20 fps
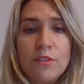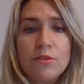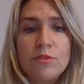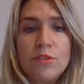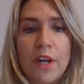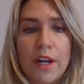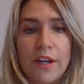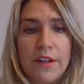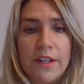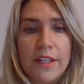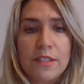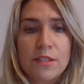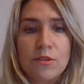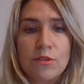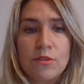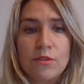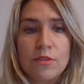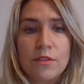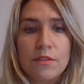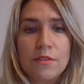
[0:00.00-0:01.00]
to direct
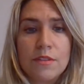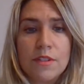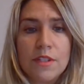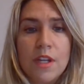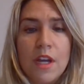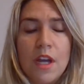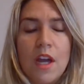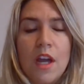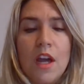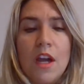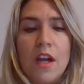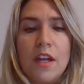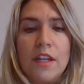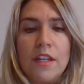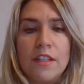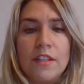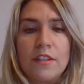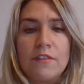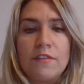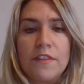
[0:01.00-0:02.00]
students
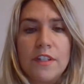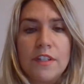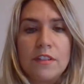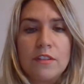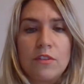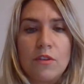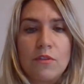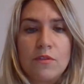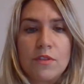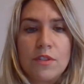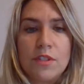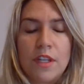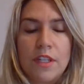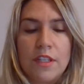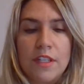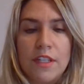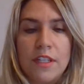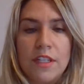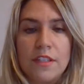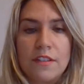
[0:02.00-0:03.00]
in the field of
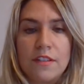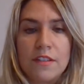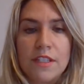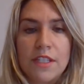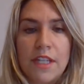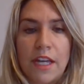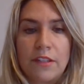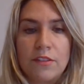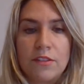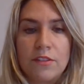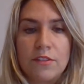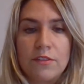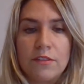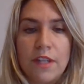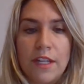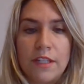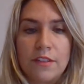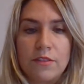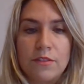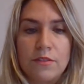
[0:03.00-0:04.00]
study in the sector
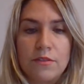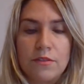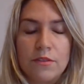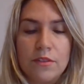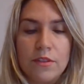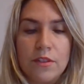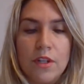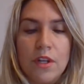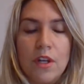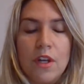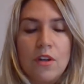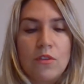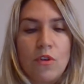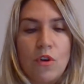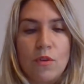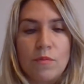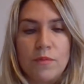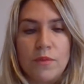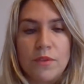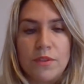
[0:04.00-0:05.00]
related to
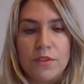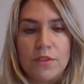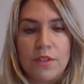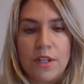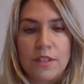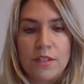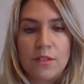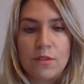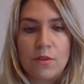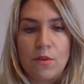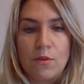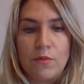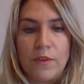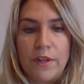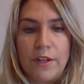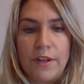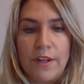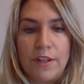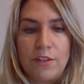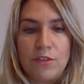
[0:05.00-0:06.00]
computer and software
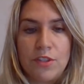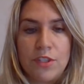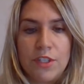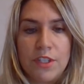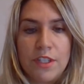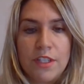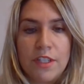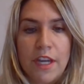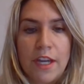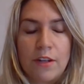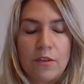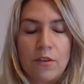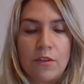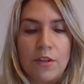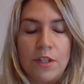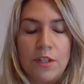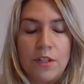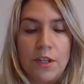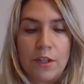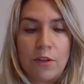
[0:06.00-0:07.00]
engineering
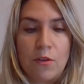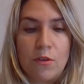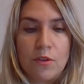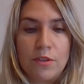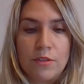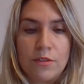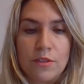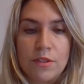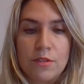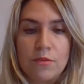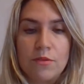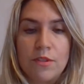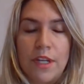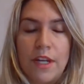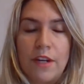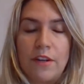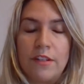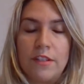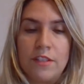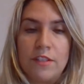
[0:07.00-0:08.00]
in accordance to their
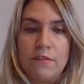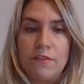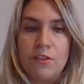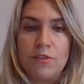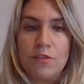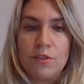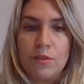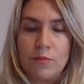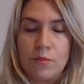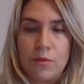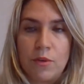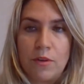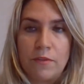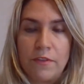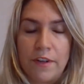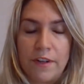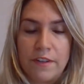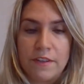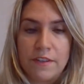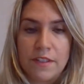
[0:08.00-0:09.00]
individual
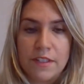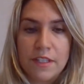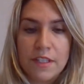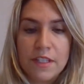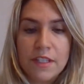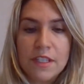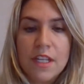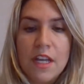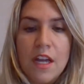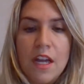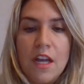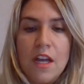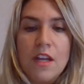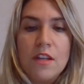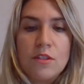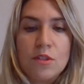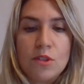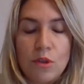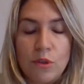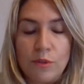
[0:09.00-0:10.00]
preferences.
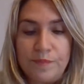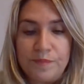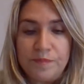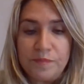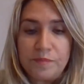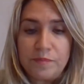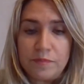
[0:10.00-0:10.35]
So